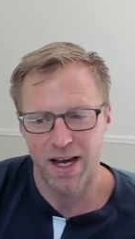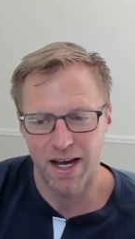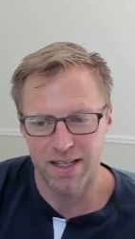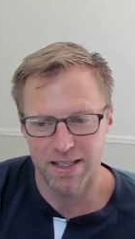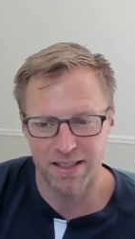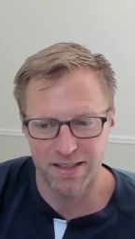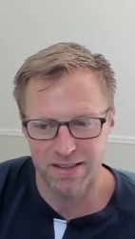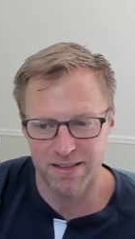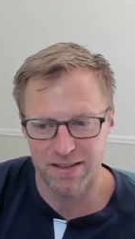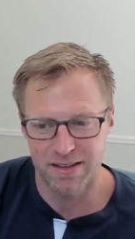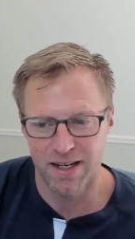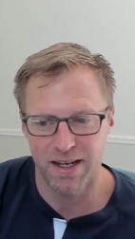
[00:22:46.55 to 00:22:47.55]
i think this
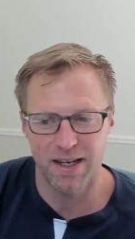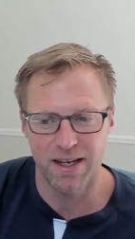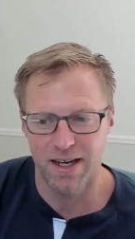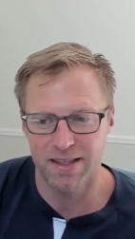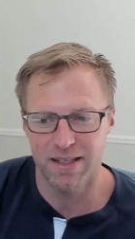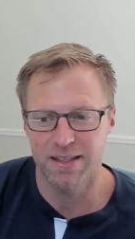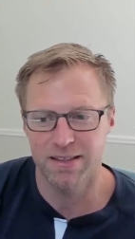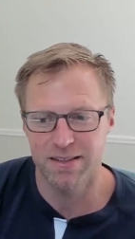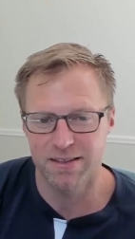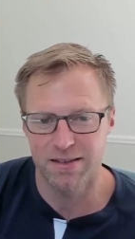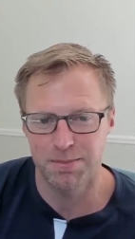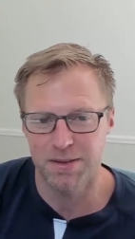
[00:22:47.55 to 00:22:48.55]
is an a i think
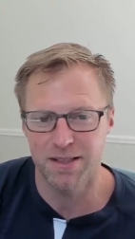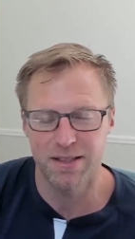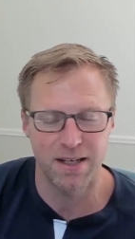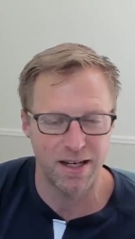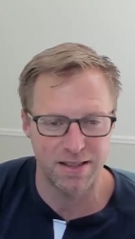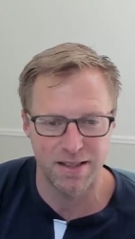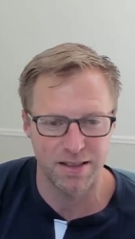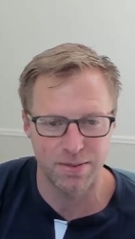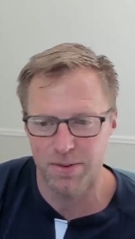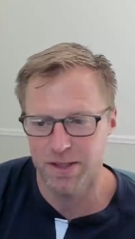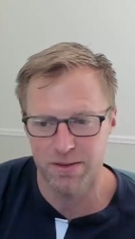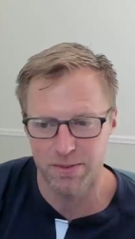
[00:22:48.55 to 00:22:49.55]
this is a b i
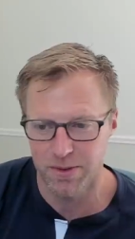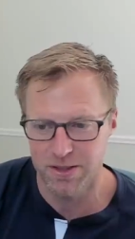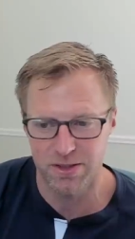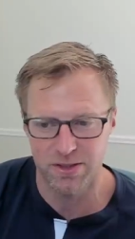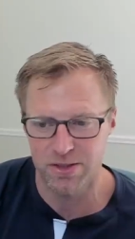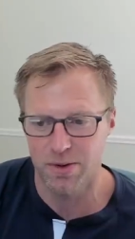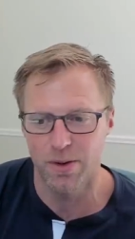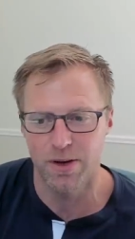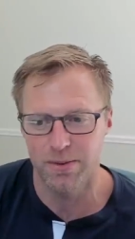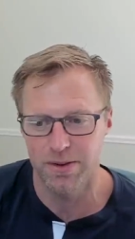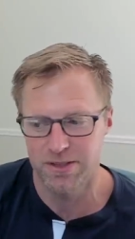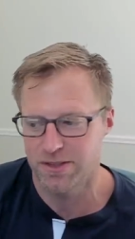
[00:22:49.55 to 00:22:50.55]
think what do you what's your
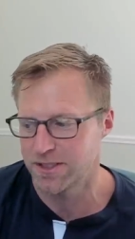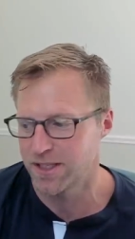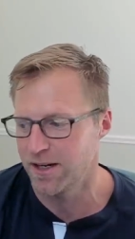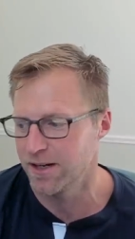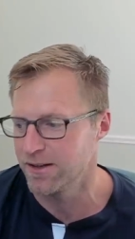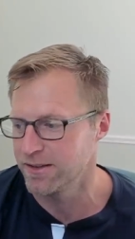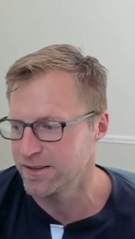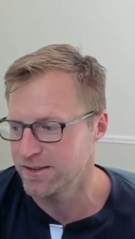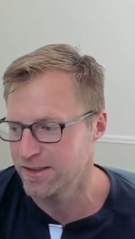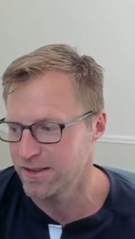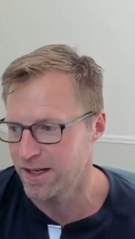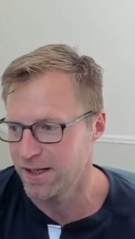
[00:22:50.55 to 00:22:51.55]
score what's your scale
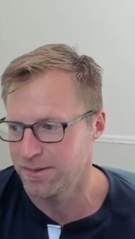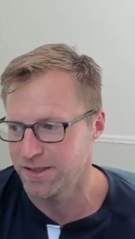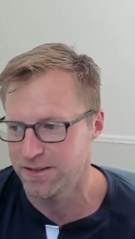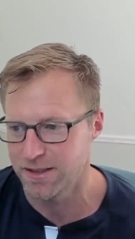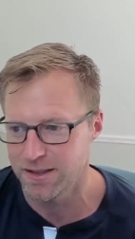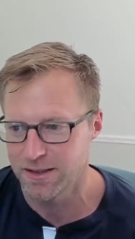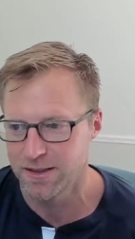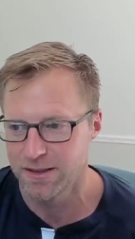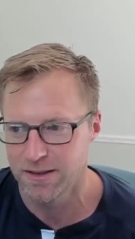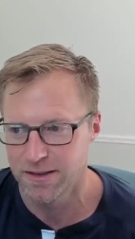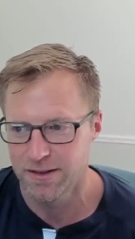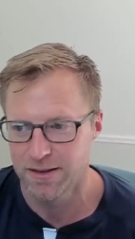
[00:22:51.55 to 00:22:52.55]
is it abc